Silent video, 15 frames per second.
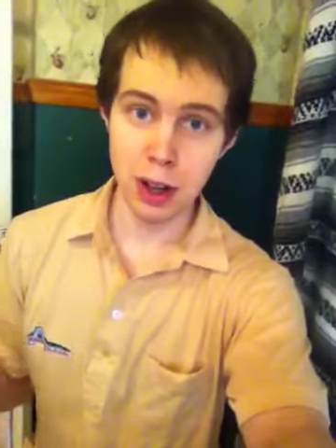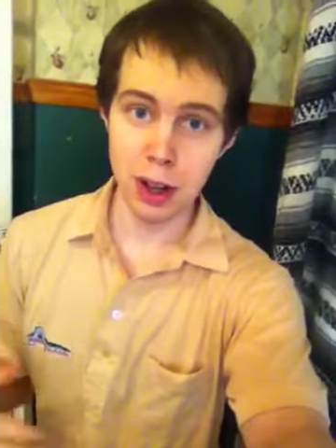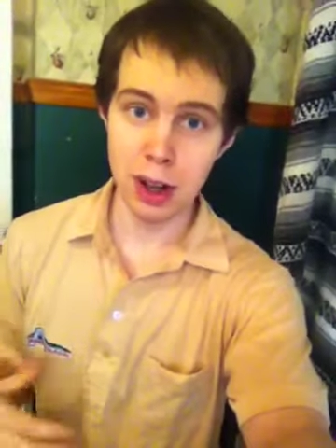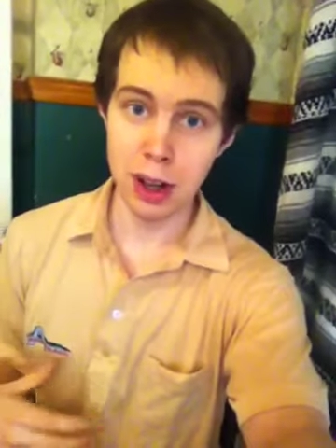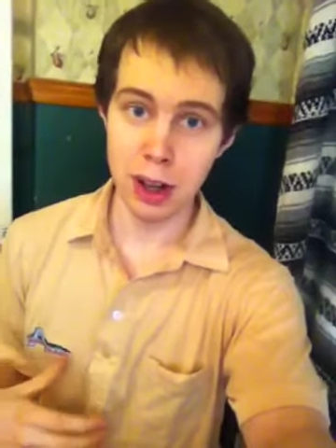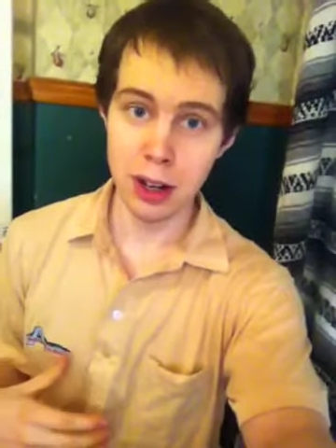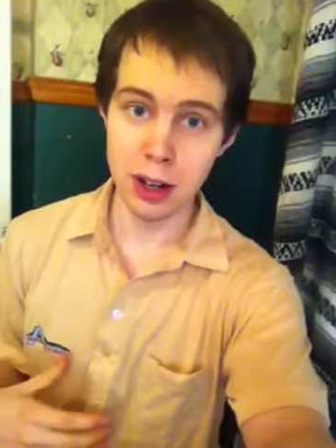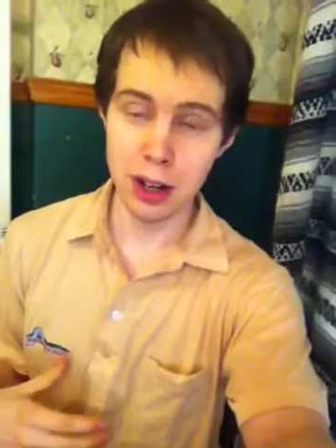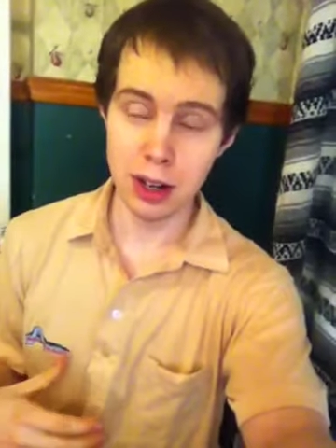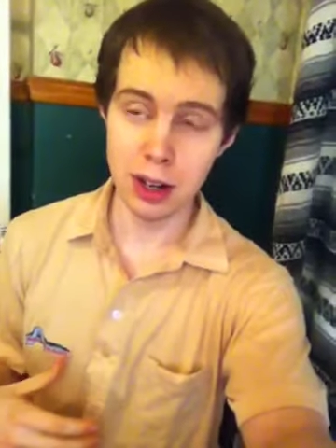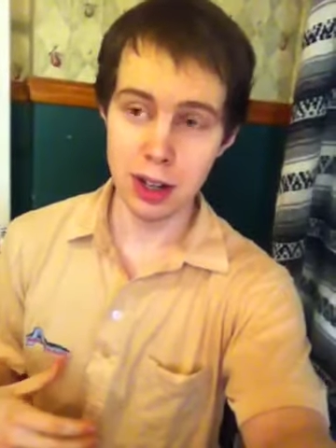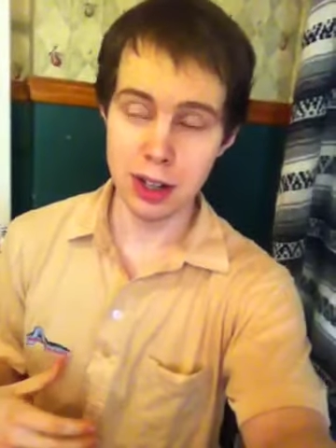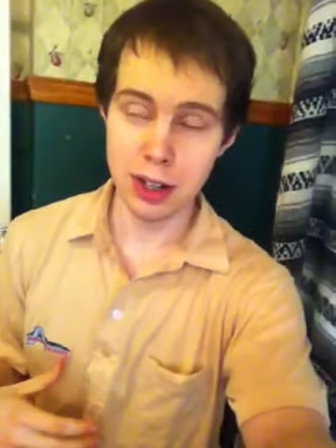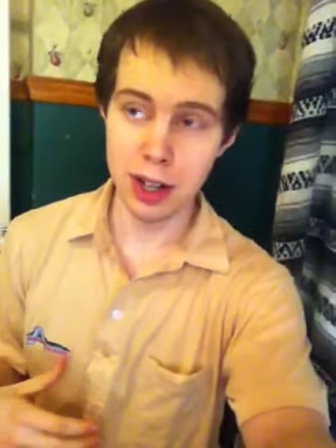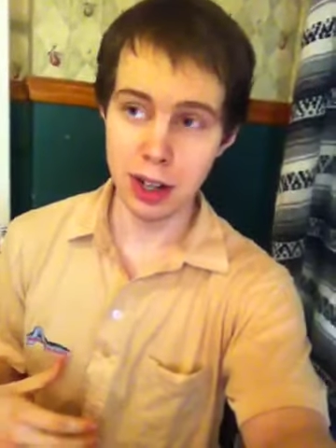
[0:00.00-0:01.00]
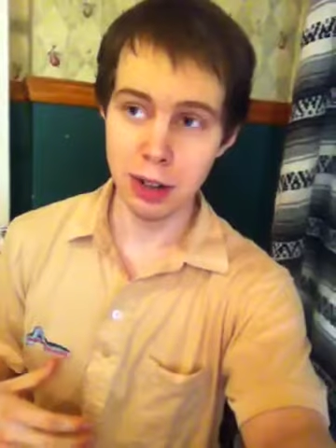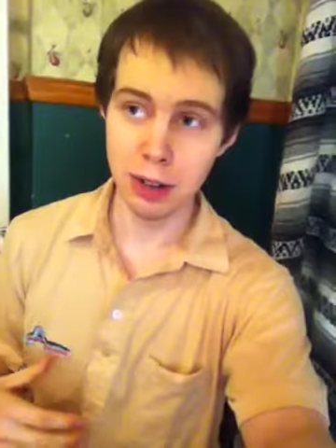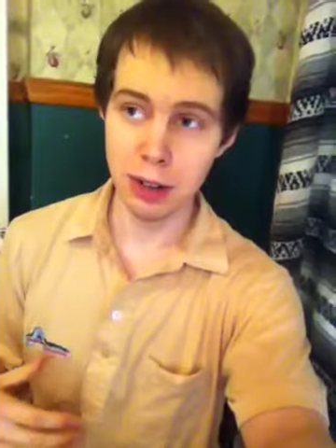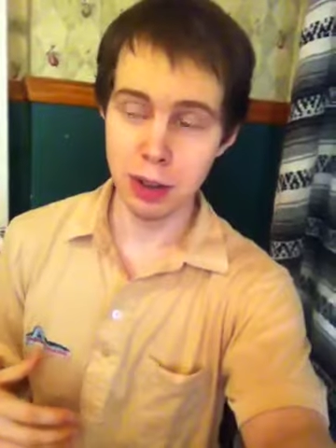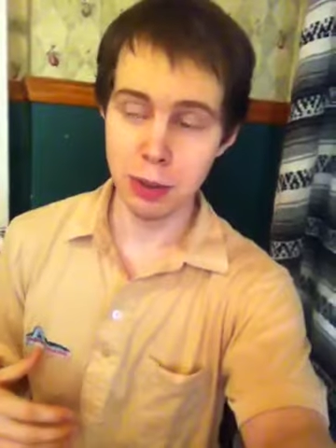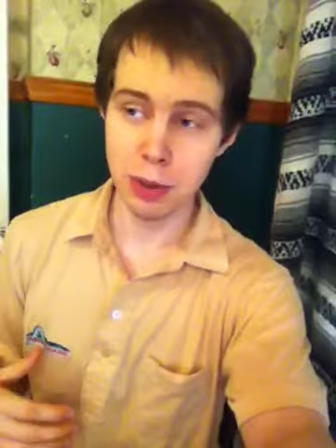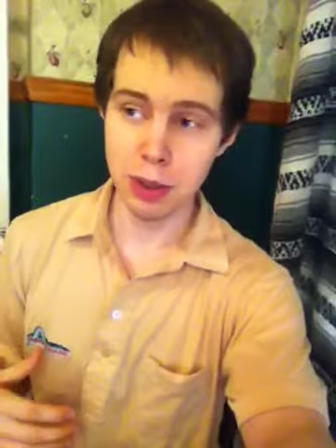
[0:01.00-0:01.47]
and it's not
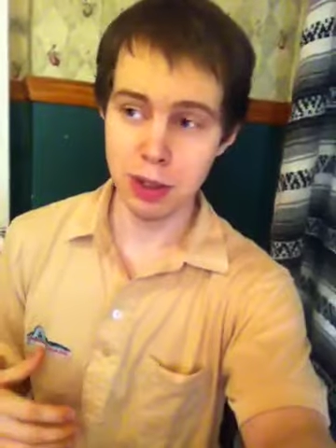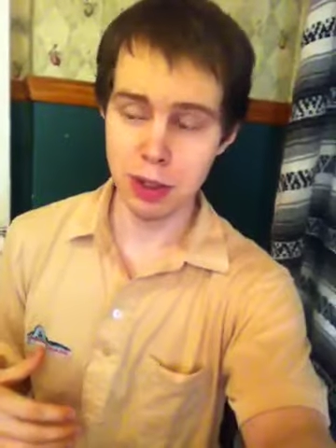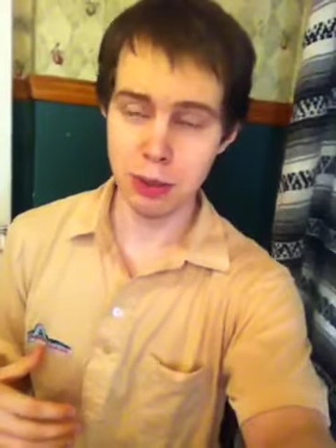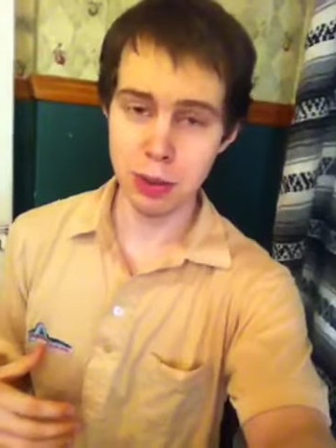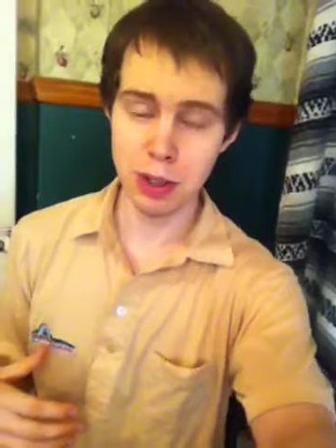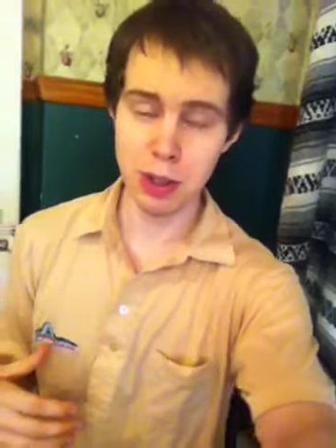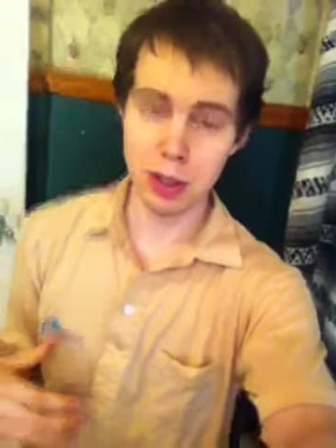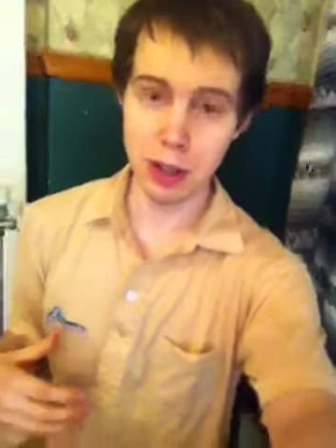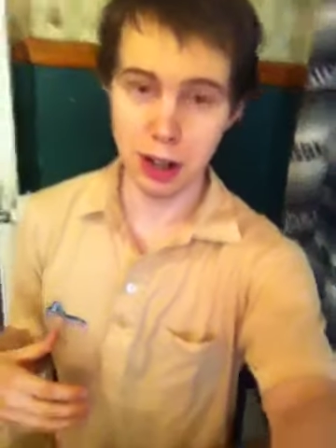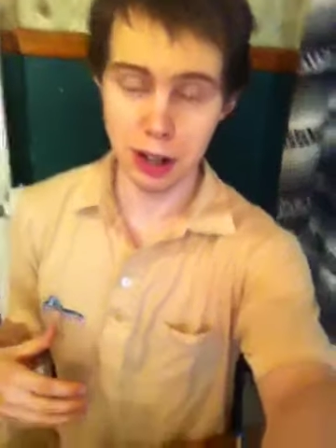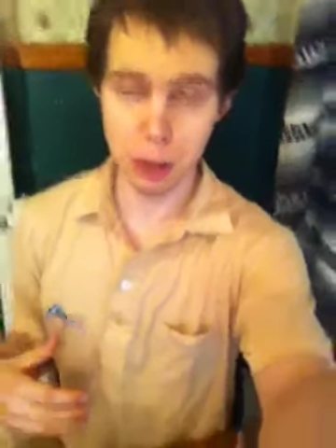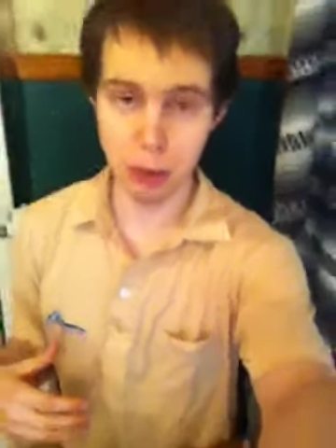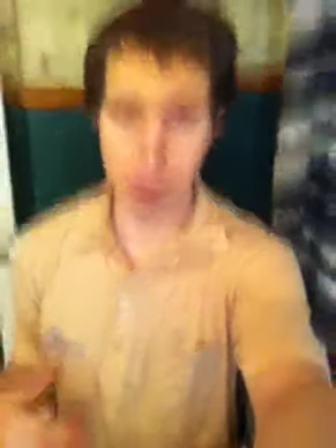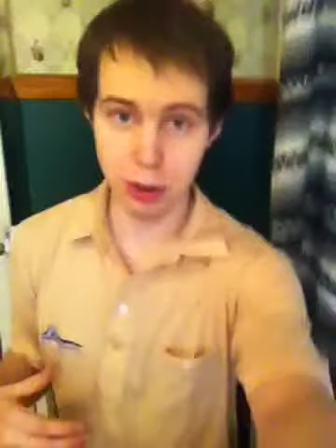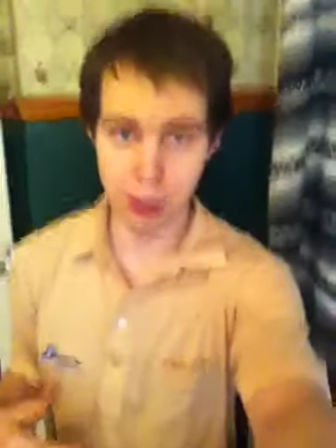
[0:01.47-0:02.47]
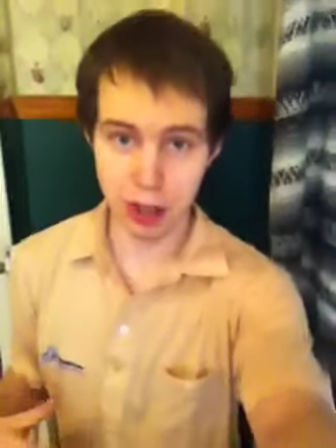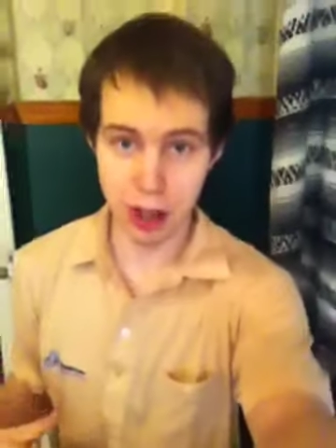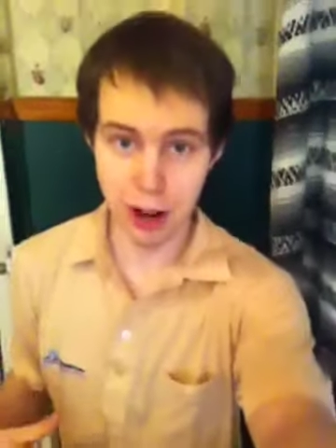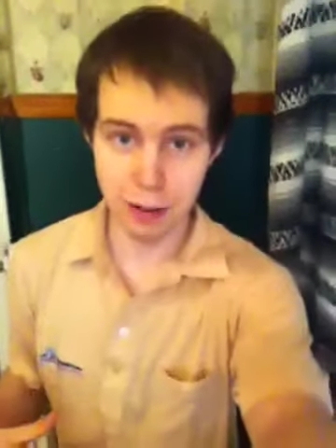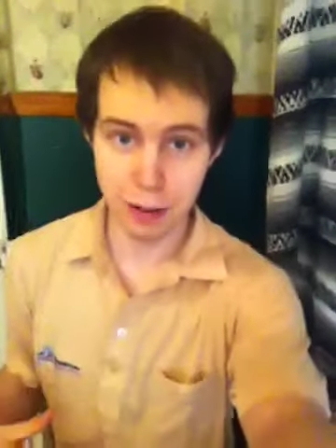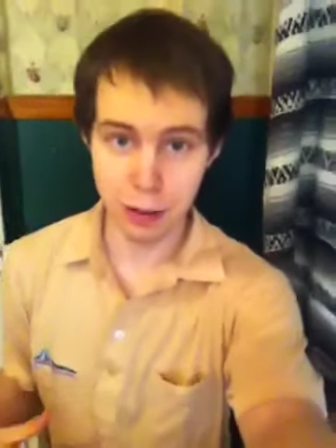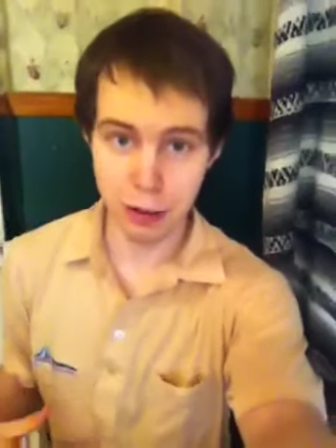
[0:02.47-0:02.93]
going to be something that you really
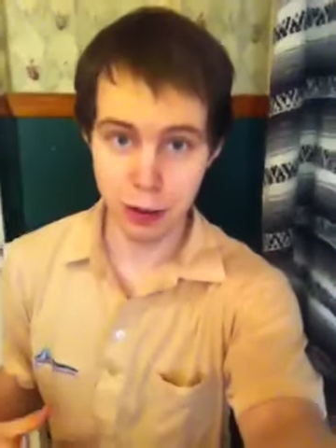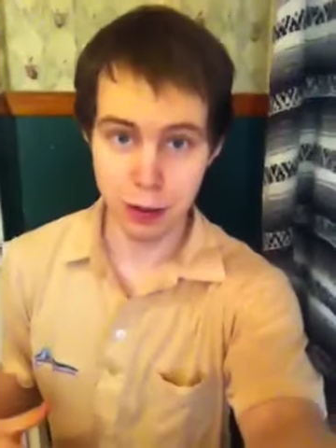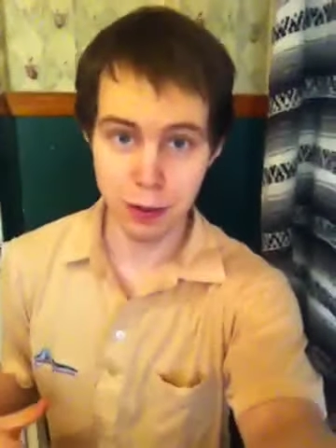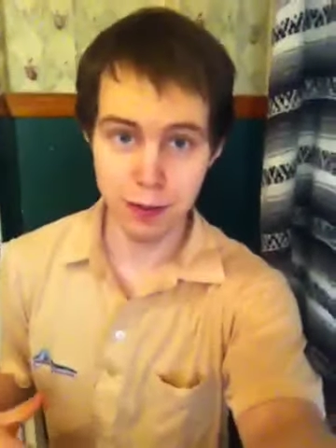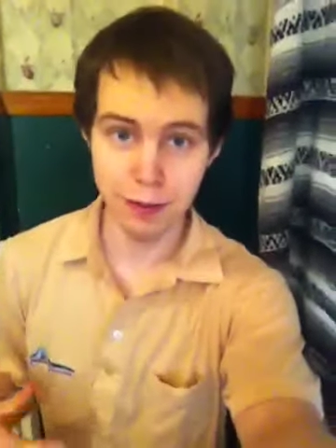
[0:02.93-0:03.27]
have to